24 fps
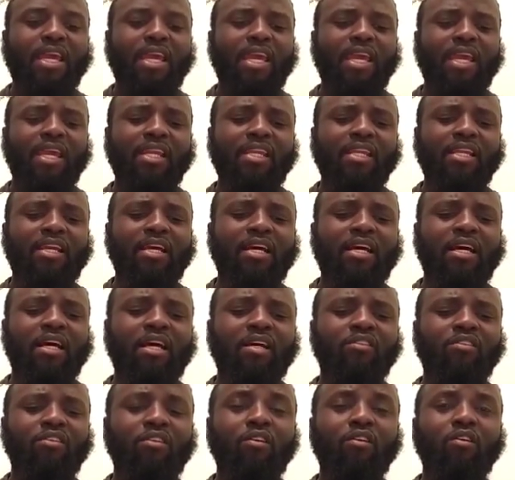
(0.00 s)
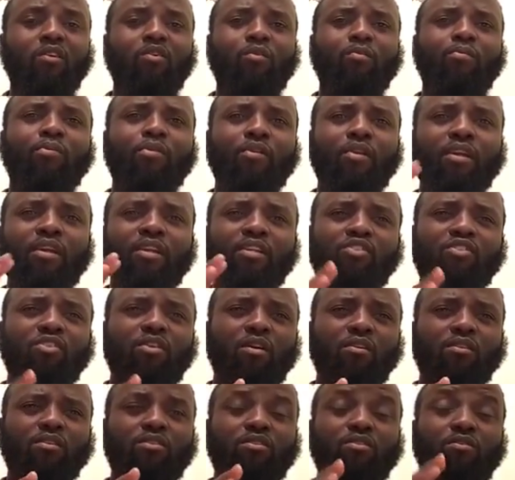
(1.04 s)
And the Lord put it
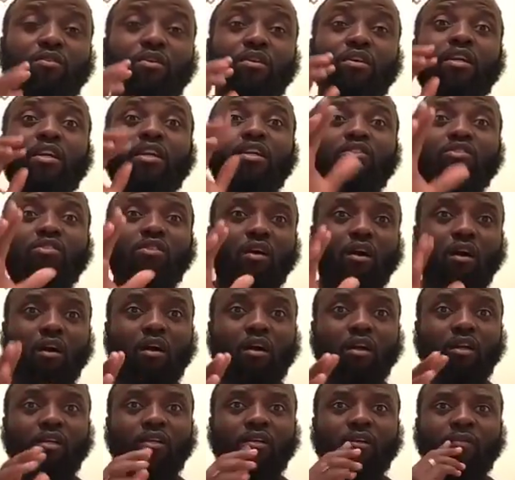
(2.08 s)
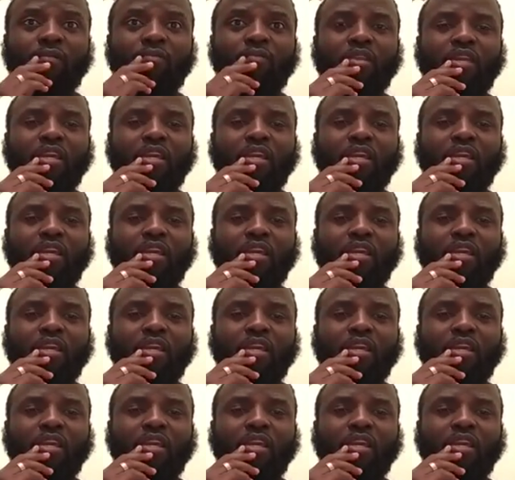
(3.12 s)
to his heart.